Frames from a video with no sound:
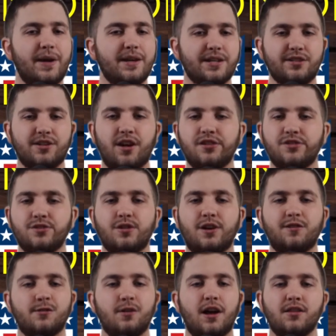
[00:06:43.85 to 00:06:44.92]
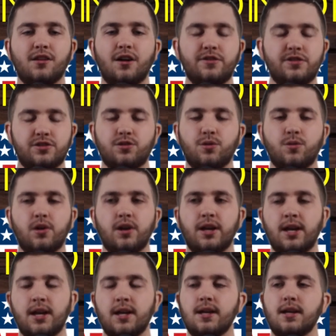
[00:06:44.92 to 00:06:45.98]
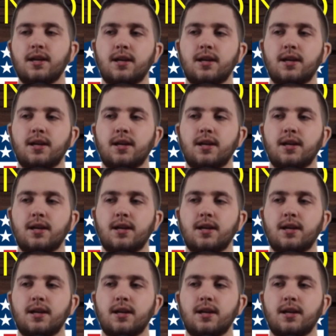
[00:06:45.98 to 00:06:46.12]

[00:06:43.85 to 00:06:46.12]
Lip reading: I respect his hustle. I love his story.